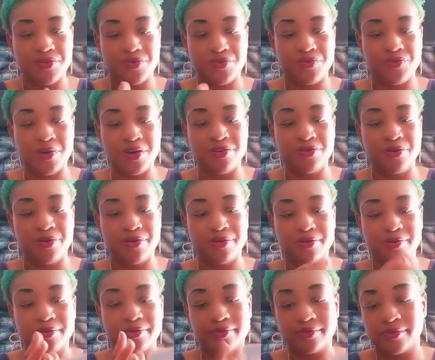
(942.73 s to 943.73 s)
Woo.
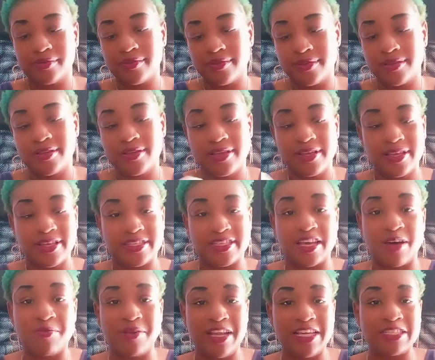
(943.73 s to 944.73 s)

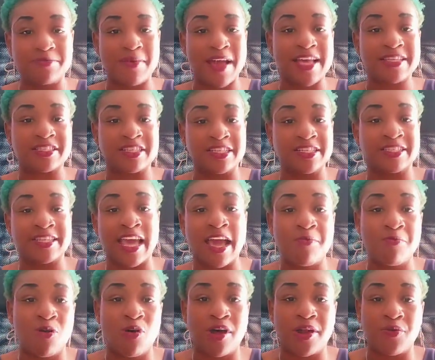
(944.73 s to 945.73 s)
Some of these masculines have
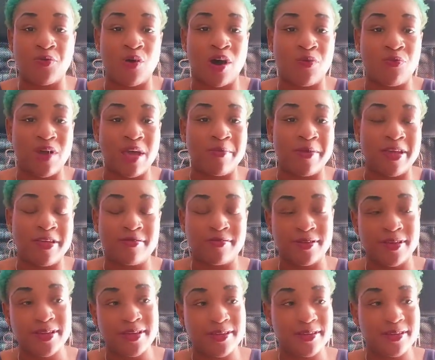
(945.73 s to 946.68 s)
more than one women,